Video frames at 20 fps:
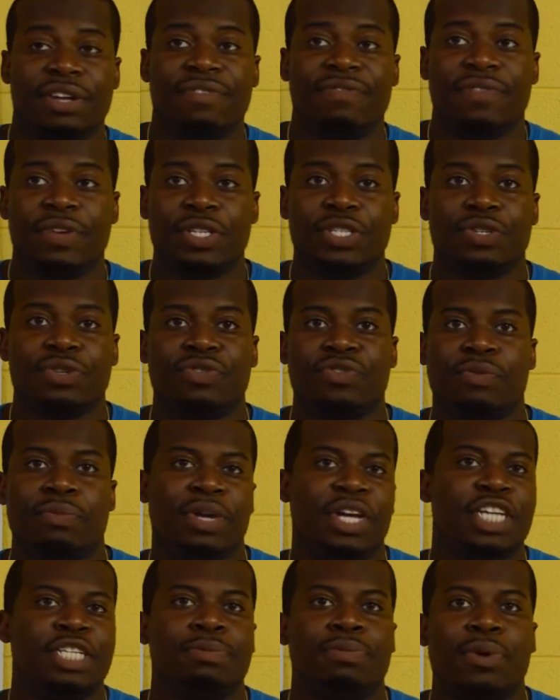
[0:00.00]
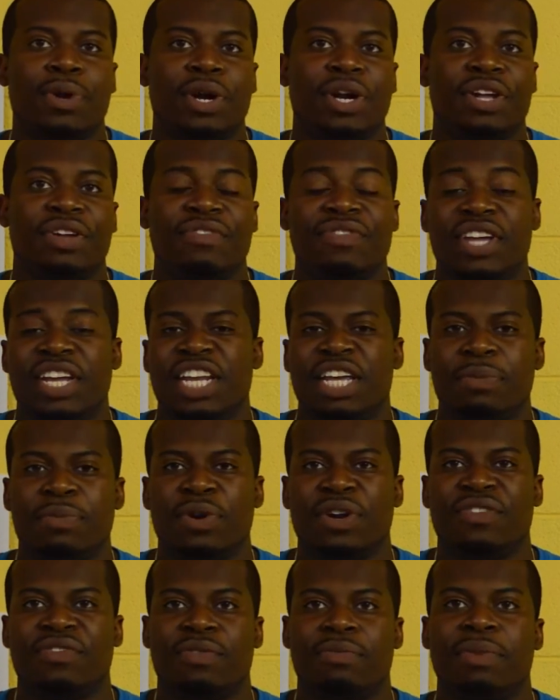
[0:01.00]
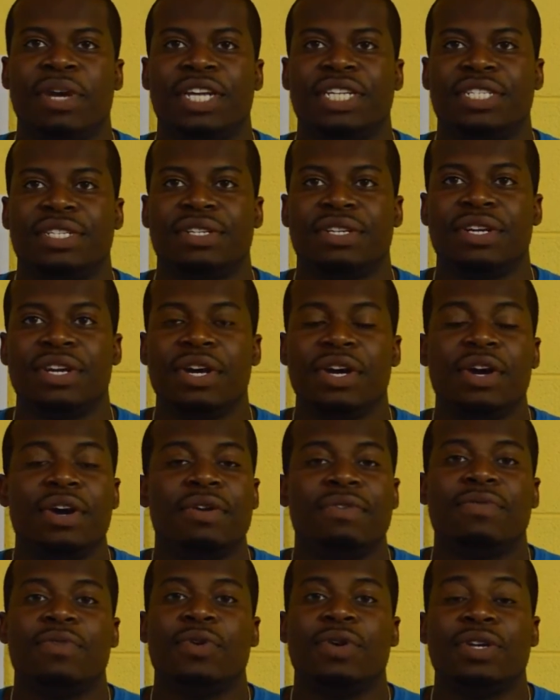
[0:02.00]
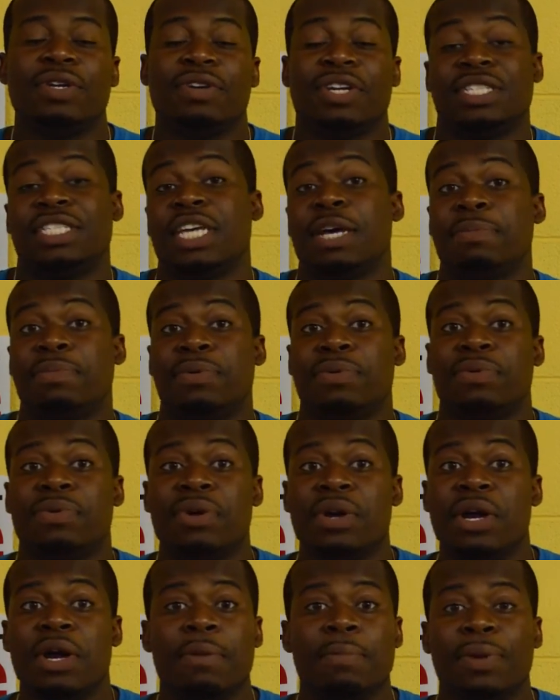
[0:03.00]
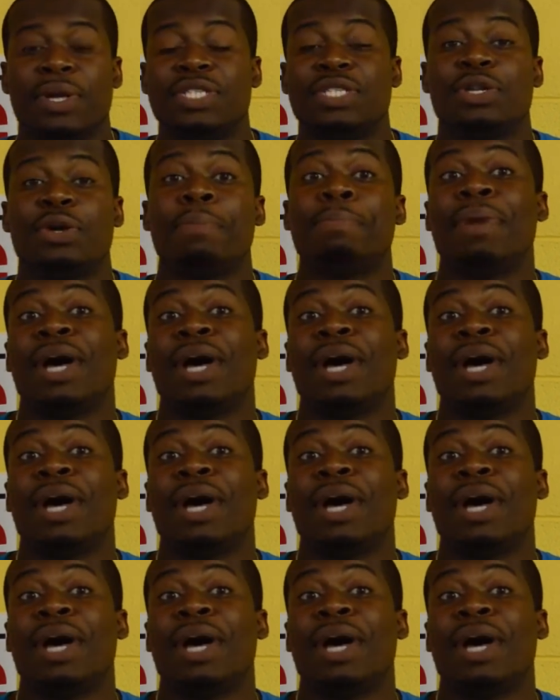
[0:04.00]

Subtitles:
officials from each party if they need more information. For example, President